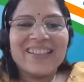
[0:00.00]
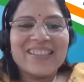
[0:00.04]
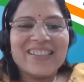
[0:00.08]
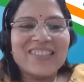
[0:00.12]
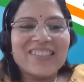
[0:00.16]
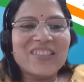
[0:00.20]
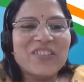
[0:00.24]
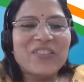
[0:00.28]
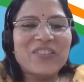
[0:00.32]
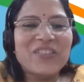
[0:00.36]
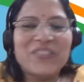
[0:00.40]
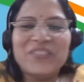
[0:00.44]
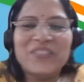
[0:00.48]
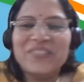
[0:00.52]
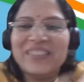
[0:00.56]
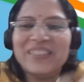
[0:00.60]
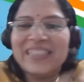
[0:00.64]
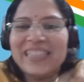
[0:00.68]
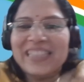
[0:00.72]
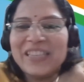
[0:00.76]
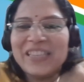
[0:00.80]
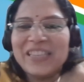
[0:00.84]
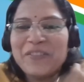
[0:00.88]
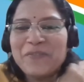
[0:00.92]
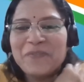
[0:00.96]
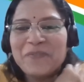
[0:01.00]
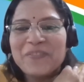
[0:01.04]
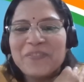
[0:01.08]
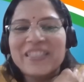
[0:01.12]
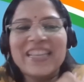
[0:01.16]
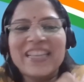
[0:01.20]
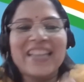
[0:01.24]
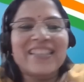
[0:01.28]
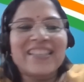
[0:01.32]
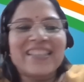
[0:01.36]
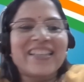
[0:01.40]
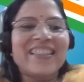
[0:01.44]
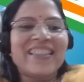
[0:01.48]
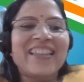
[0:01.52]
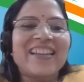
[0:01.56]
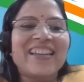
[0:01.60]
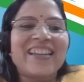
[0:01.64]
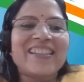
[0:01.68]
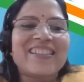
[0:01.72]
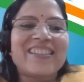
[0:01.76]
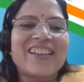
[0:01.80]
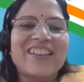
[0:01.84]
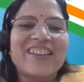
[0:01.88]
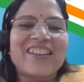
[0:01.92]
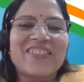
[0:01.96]
So if
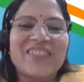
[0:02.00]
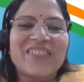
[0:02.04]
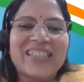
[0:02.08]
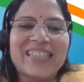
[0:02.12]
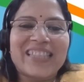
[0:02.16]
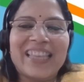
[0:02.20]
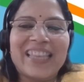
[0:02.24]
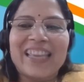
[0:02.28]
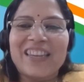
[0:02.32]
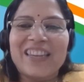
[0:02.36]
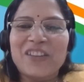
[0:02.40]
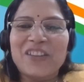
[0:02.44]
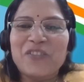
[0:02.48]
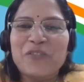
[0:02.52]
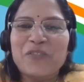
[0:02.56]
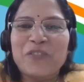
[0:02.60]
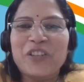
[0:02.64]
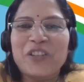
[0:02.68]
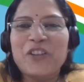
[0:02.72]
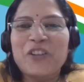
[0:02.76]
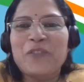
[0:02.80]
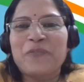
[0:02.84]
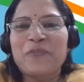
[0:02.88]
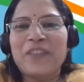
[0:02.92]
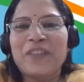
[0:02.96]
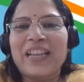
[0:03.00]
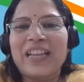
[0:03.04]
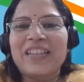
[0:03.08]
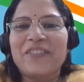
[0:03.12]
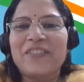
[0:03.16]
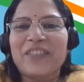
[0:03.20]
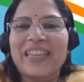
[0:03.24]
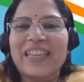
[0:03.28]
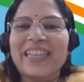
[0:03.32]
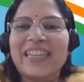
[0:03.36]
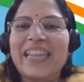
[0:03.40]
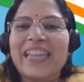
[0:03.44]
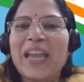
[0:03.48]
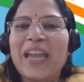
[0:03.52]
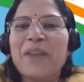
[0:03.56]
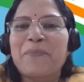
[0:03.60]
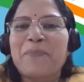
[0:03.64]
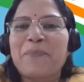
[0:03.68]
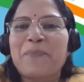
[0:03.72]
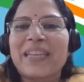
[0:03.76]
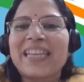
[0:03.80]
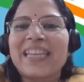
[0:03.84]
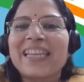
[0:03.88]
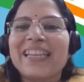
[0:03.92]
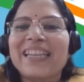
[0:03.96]
Jayachandran sir was there, you would have felt very
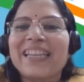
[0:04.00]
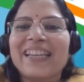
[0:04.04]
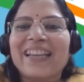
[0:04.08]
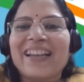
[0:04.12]
happy.